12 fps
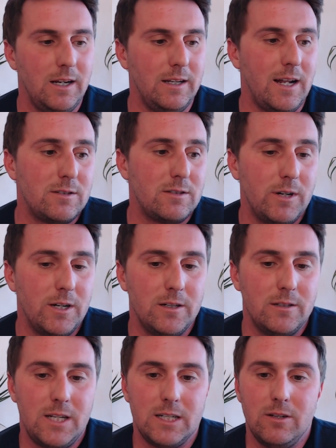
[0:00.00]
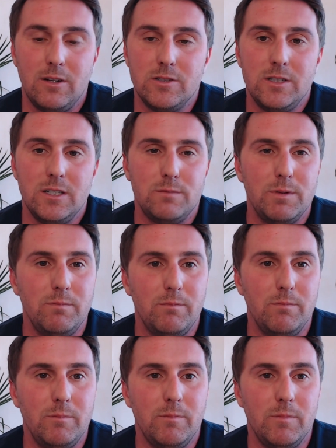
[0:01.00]
that's where technology has
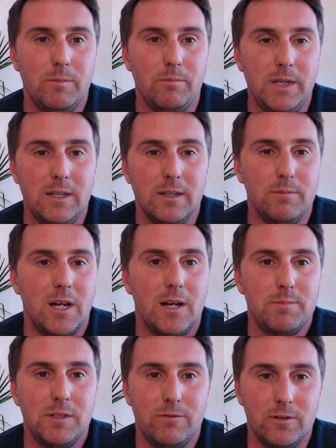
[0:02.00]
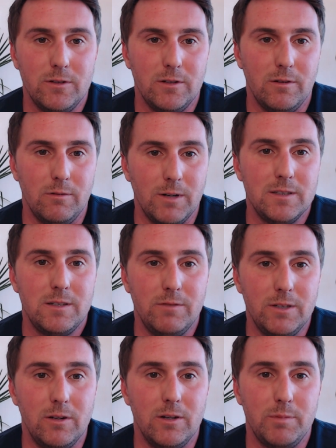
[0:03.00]
been being adopted for a
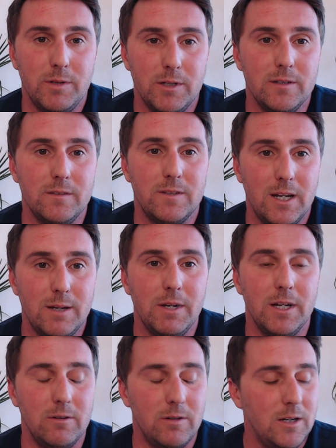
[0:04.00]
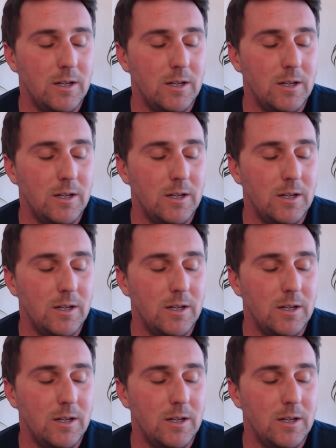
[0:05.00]
relatively long period of time now.